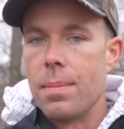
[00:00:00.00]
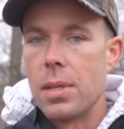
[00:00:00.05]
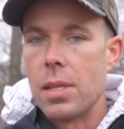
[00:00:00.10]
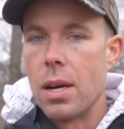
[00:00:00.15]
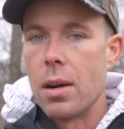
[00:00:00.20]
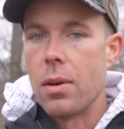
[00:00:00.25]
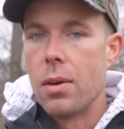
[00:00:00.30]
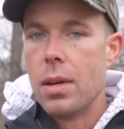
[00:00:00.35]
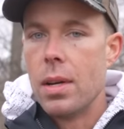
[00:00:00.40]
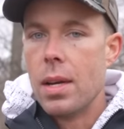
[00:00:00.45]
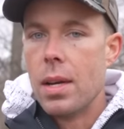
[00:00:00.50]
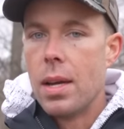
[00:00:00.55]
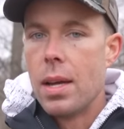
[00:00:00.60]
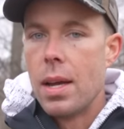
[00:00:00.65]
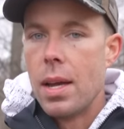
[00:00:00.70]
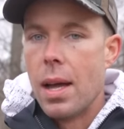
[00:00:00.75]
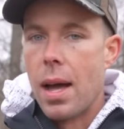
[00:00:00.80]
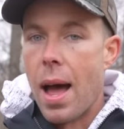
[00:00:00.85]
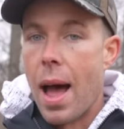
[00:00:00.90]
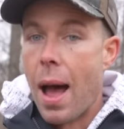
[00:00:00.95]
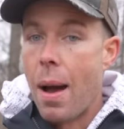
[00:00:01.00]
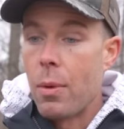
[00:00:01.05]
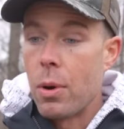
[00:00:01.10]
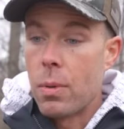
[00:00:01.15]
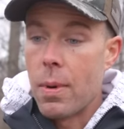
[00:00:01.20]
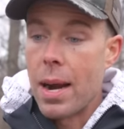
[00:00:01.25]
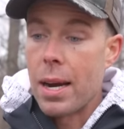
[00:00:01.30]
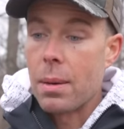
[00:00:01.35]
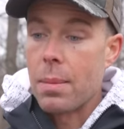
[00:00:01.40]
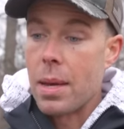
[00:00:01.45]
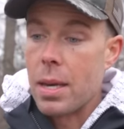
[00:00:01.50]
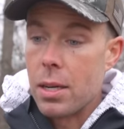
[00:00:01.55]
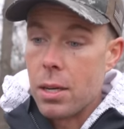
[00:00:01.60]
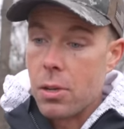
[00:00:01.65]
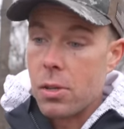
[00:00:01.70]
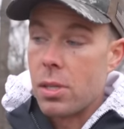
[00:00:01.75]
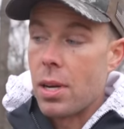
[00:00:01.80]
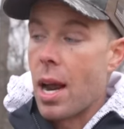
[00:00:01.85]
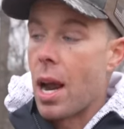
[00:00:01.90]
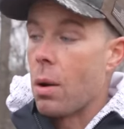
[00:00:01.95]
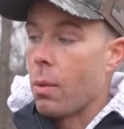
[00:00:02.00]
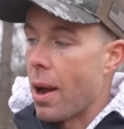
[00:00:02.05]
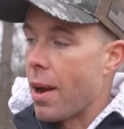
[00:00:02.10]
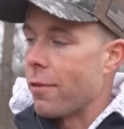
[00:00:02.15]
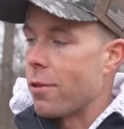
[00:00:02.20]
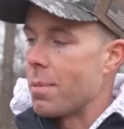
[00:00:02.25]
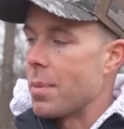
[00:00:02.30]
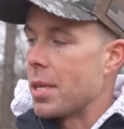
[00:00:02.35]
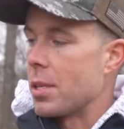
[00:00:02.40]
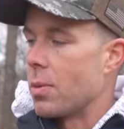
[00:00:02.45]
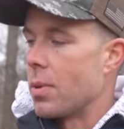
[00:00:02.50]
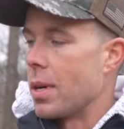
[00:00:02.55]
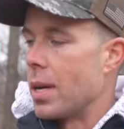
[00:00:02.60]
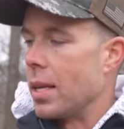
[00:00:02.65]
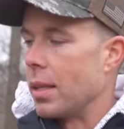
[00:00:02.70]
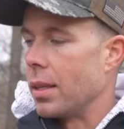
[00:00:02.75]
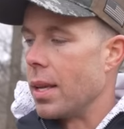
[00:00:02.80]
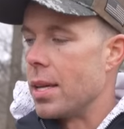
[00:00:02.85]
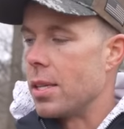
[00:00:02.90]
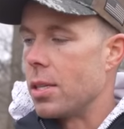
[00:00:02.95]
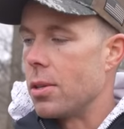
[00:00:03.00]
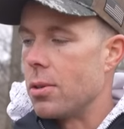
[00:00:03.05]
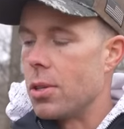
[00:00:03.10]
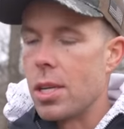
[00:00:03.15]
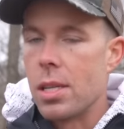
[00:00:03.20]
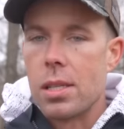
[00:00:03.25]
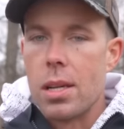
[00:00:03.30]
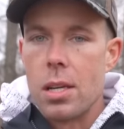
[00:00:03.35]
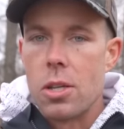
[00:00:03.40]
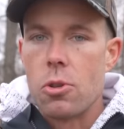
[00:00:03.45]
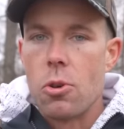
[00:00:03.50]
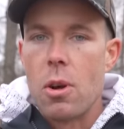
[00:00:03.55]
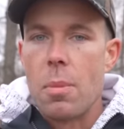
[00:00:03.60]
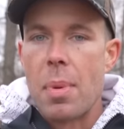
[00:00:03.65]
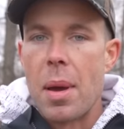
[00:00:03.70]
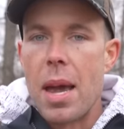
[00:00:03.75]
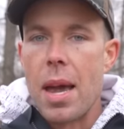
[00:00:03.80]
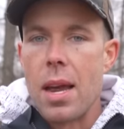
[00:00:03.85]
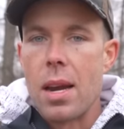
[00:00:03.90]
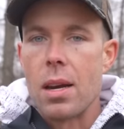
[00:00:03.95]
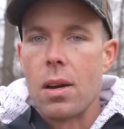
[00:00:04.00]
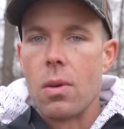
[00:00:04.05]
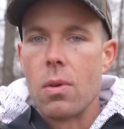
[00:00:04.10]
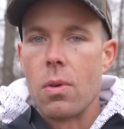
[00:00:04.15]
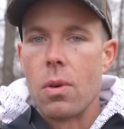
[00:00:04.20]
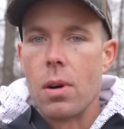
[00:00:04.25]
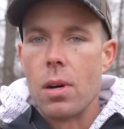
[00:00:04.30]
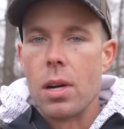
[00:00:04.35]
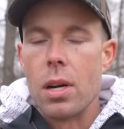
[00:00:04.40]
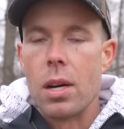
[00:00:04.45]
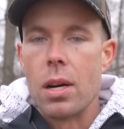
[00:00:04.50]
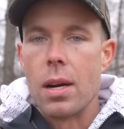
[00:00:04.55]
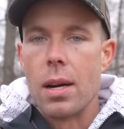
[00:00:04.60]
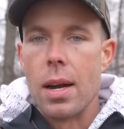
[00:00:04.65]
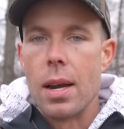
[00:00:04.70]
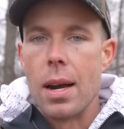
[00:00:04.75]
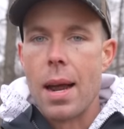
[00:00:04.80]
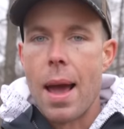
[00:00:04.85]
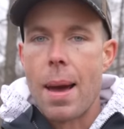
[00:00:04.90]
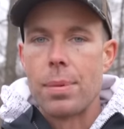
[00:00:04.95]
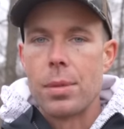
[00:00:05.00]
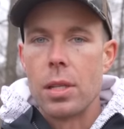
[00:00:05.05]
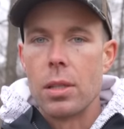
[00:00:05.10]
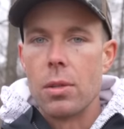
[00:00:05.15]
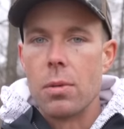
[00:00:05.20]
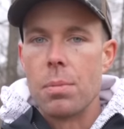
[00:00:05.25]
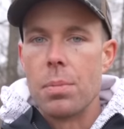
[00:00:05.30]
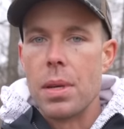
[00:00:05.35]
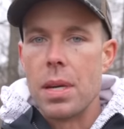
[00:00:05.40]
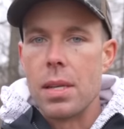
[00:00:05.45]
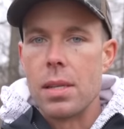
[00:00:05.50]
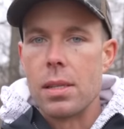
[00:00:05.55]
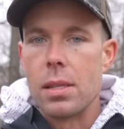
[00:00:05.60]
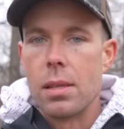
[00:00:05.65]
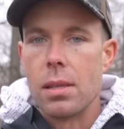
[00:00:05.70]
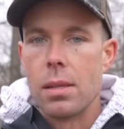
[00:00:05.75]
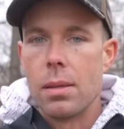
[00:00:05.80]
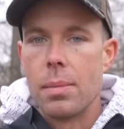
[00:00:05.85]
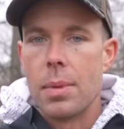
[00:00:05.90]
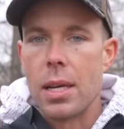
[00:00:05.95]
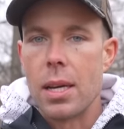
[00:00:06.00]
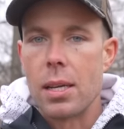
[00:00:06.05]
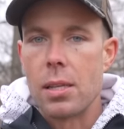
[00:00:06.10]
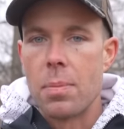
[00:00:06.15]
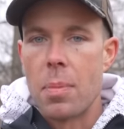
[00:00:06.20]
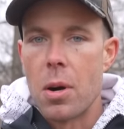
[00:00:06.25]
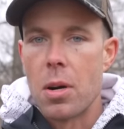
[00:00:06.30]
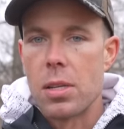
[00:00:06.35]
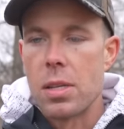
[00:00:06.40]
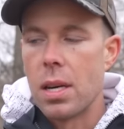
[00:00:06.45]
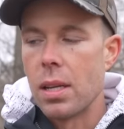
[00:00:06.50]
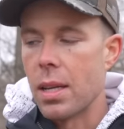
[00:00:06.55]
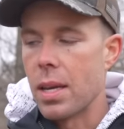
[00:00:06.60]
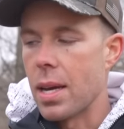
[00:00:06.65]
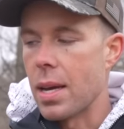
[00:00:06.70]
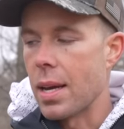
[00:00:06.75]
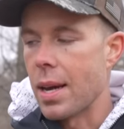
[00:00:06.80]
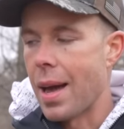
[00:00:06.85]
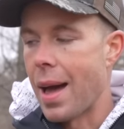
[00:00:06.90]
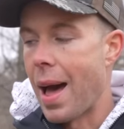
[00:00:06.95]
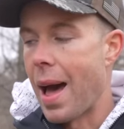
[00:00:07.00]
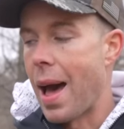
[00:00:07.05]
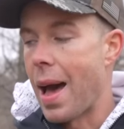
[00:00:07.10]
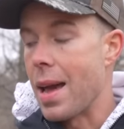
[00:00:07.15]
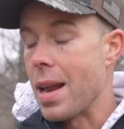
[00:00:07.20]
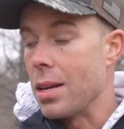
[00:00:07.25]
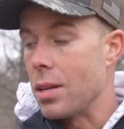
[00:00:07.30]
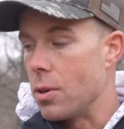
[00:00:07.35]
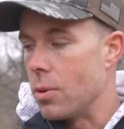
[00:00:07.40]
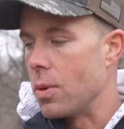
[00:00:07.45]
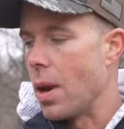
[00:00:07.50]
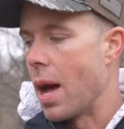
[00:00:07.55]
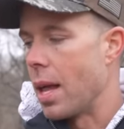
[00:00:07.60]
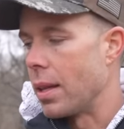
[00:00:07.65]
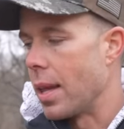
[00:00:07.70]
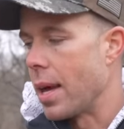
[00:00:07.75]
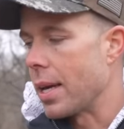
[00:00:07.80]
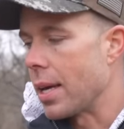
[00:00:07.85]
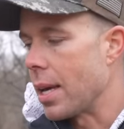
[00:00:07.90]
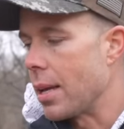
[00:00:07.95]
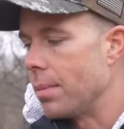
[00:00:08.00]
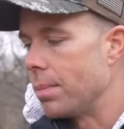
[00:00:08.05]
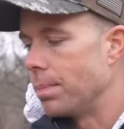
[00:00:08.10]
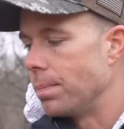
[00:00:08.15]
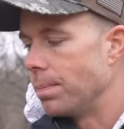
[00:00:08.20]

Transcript: So I would recommend you stay away from this one unless you just enjoy pain or you're an absolute beast, because personally, I do not like it